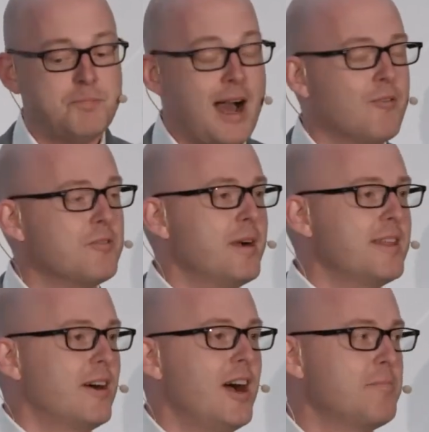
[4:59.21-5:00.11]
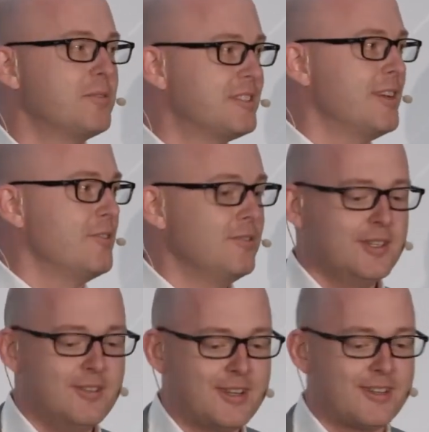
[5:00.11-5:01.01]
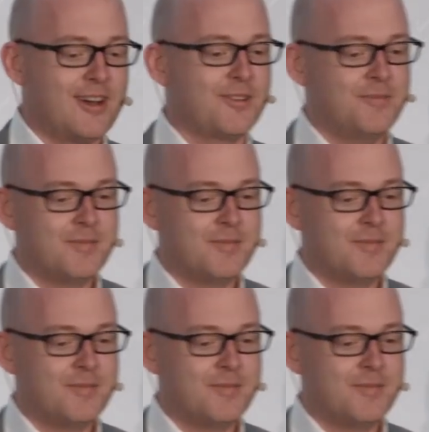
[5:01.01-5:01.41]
powered by the hyperscale utility cloud.